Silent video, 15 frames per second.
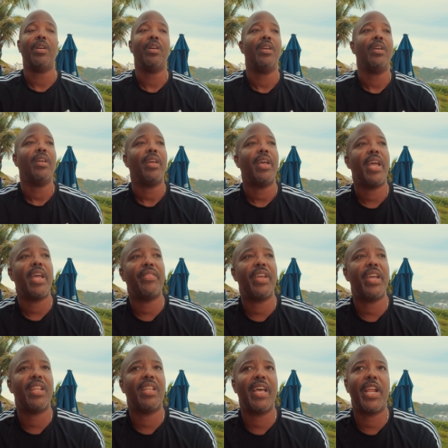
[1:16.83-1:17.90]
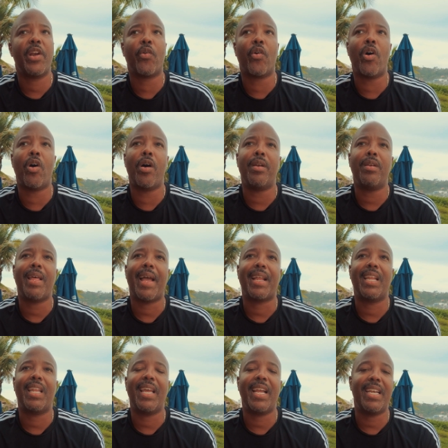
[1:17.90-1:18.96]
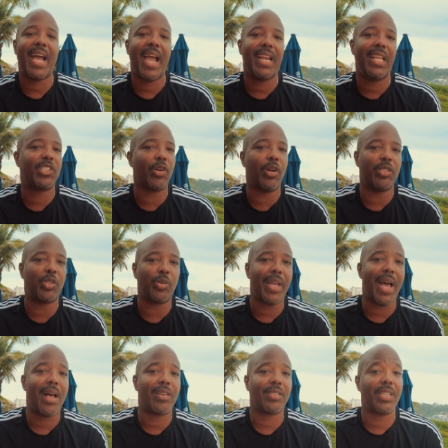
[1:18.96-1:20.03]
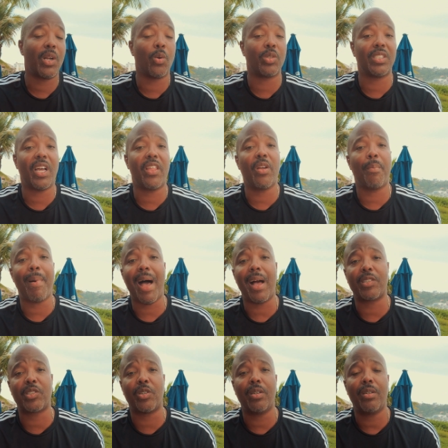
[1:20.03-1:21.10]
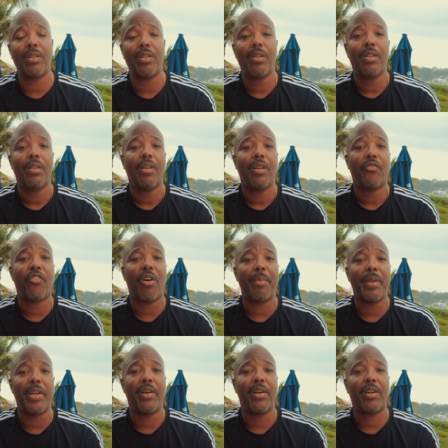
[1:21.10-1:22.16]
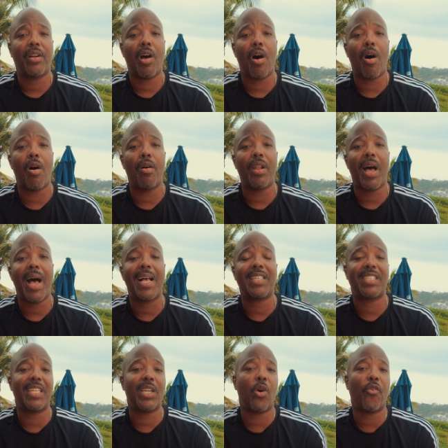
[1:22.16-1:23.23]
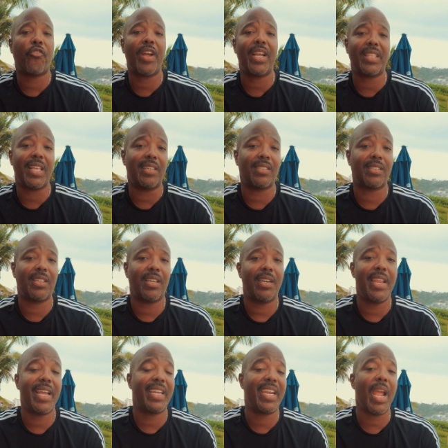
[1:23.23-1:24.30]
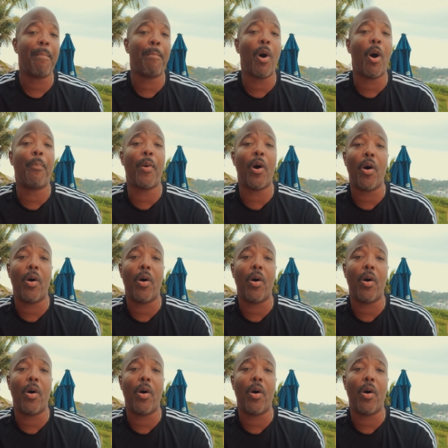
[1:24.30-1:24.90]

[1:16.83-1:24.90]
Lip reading: Mm-hmm. And then later on, like in the late 90s, early 2000s, there was another boxer from here called Acelino Freitas, nicknamed Popo.